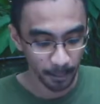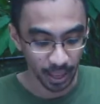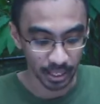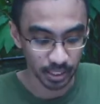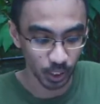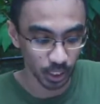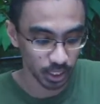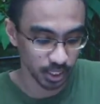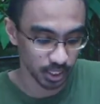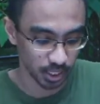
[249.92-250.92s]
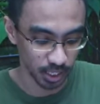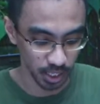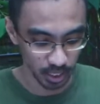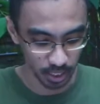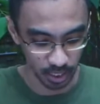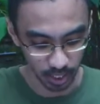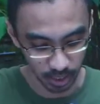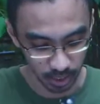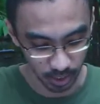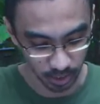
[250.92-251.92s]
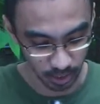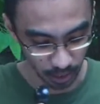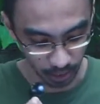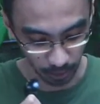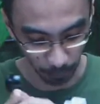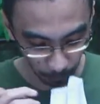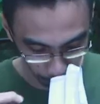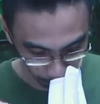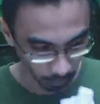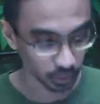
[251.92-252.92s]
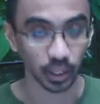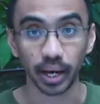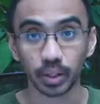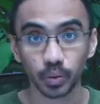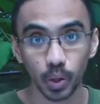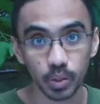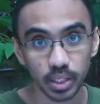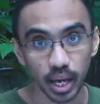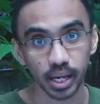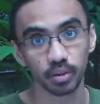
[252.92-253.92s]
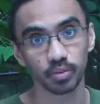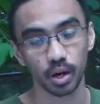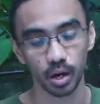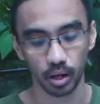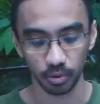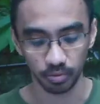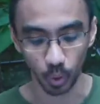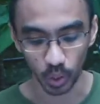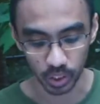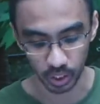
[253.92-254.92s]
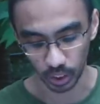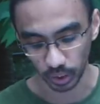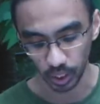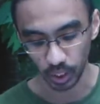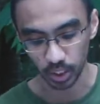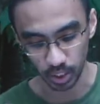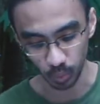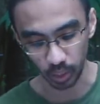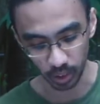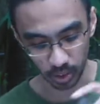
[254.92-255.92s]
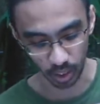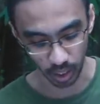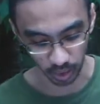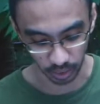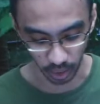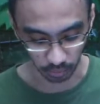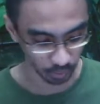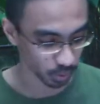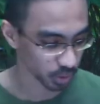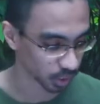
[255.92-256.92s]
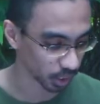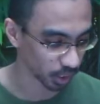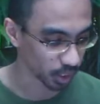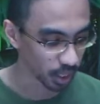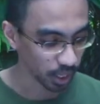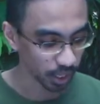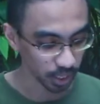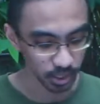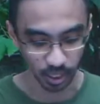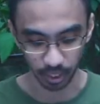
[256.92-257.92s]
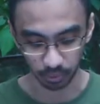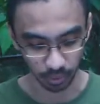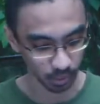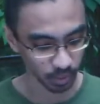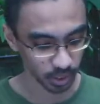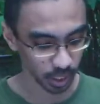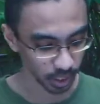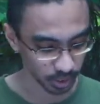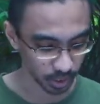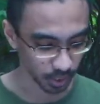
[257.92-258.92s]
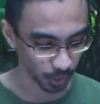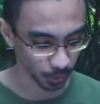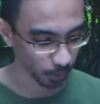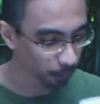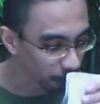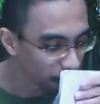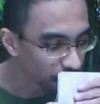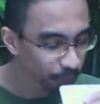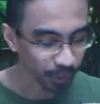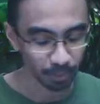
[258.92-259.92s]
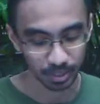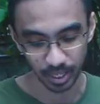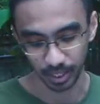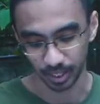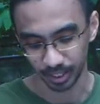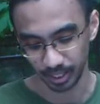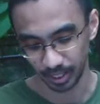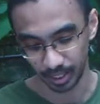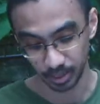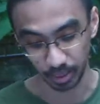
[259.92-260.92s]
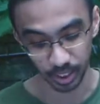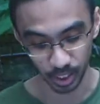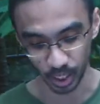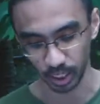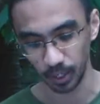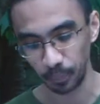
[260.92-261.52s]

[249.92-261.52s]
As you can see, this is a light roast. I have focused earlier just when it's done roasting. It is light roast, and so I'm excited. It smells good.